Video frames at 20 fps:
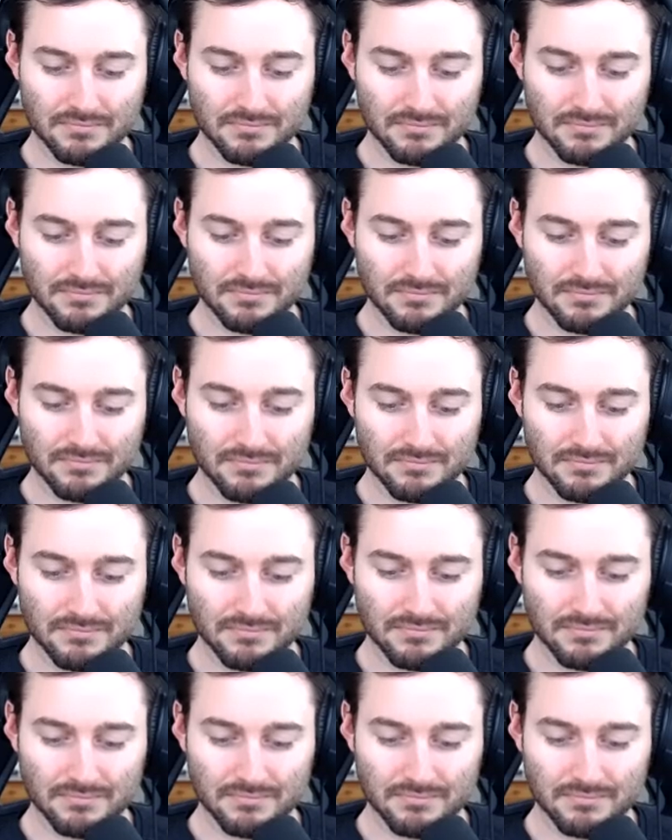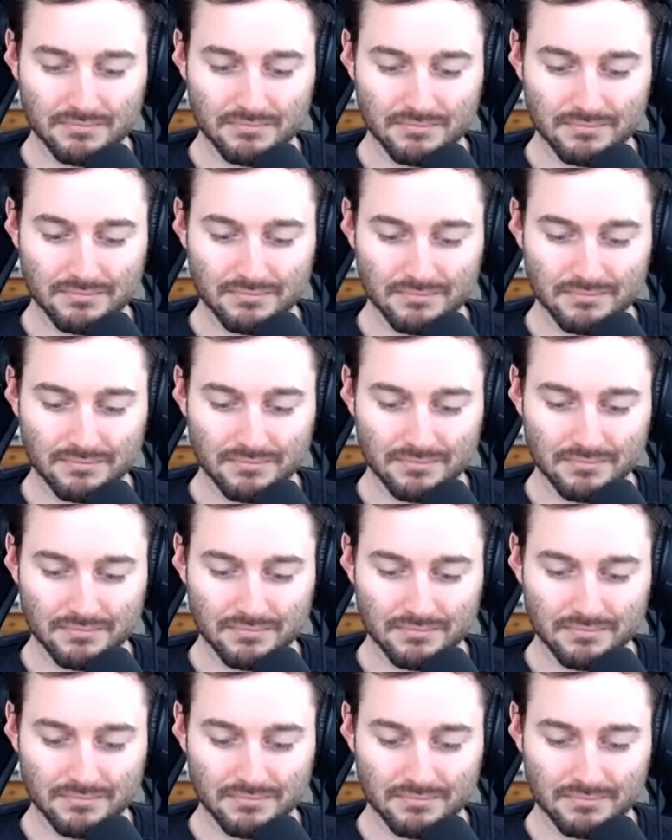
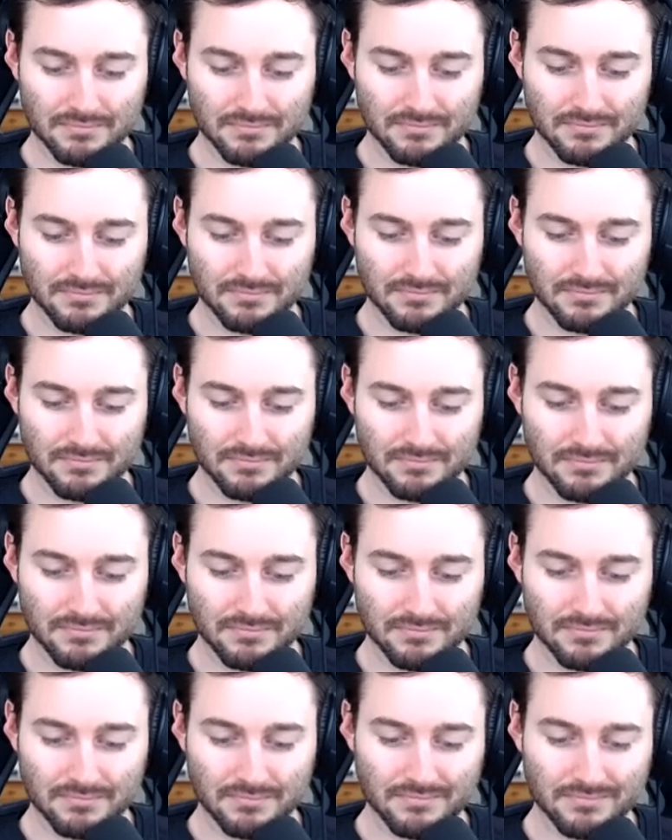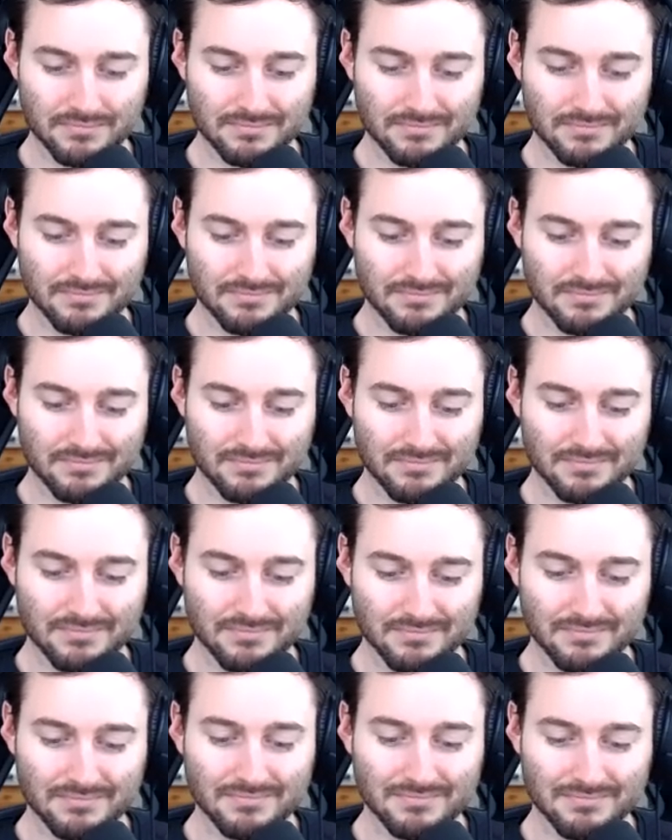
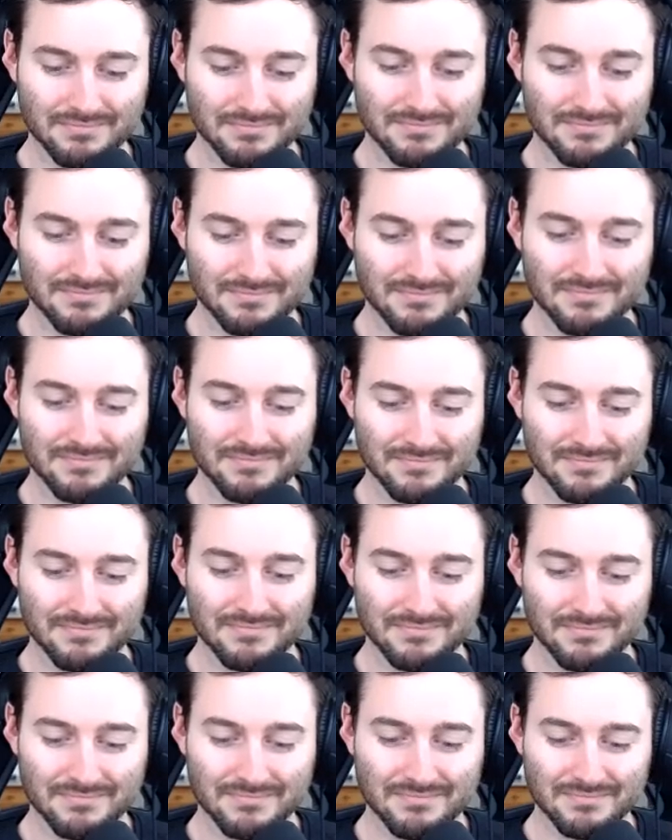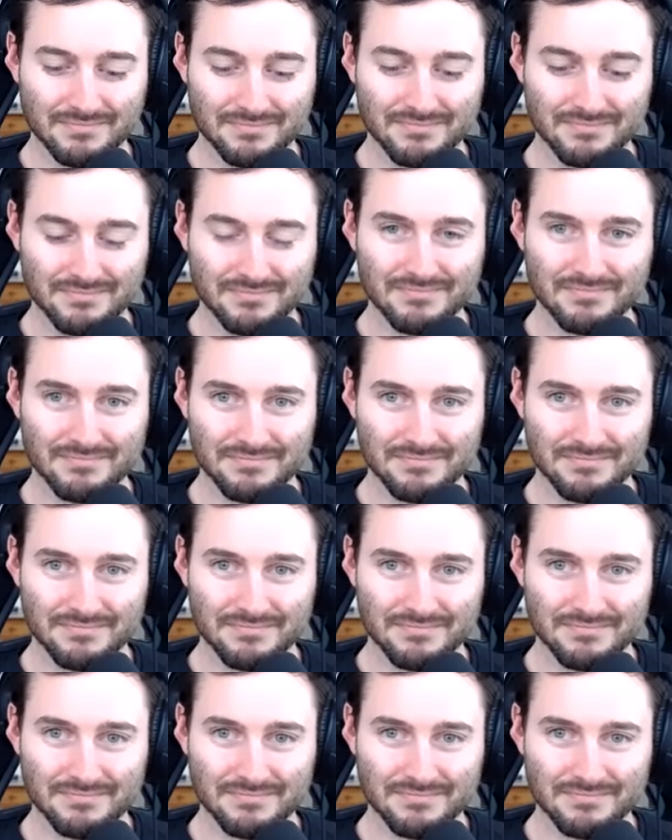No words are spoken by the person on screen.